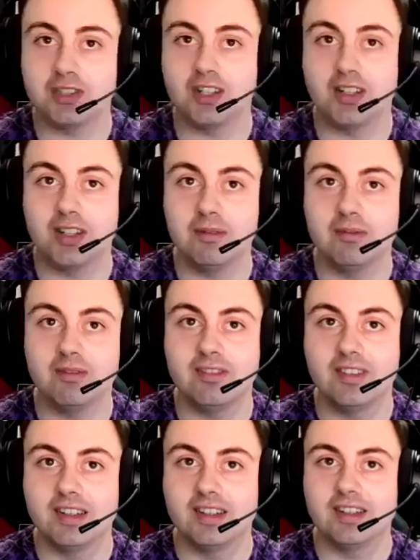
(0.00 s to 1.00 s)
time
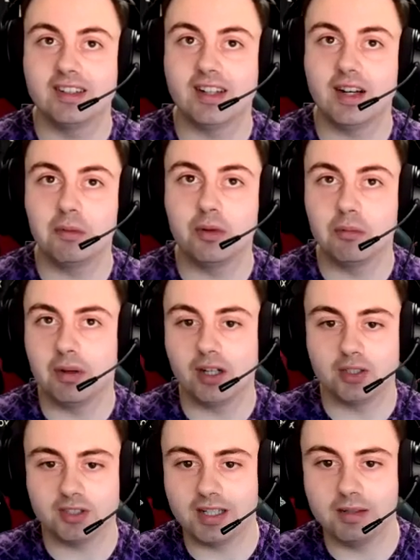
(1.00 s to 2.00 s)
I walked
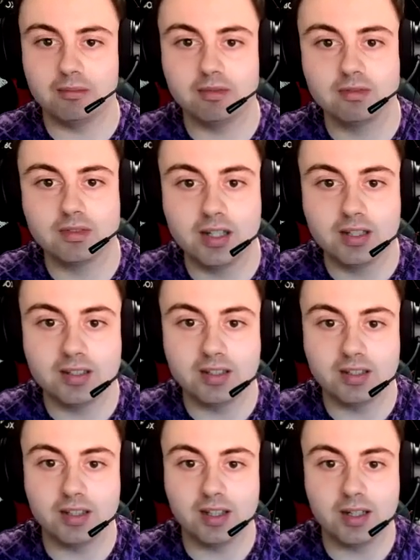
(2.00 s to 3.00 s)
past them.
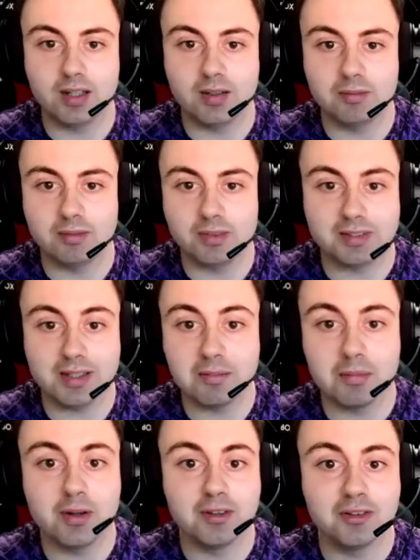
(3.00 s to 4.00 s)
I
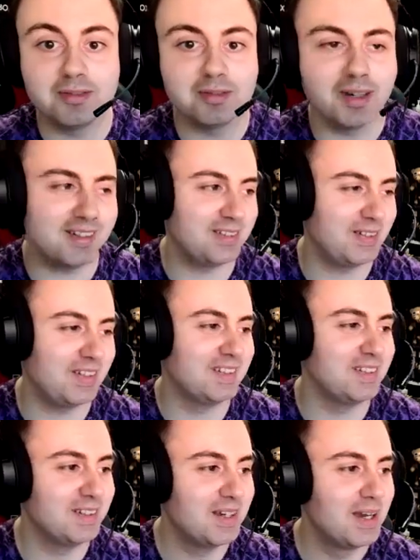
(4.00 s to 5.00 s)
didn't move,
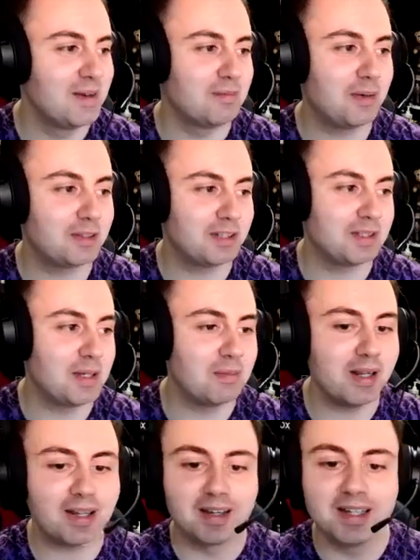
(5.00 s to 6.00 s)
probably because I didn't
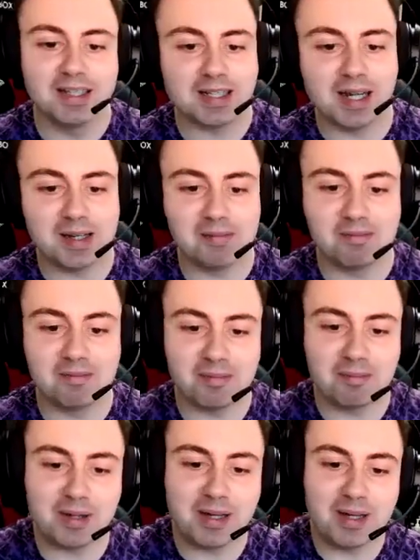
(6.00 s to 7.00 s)
blink.
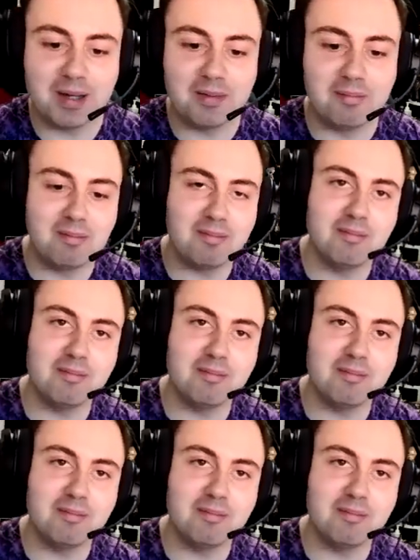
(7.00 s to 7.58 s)
But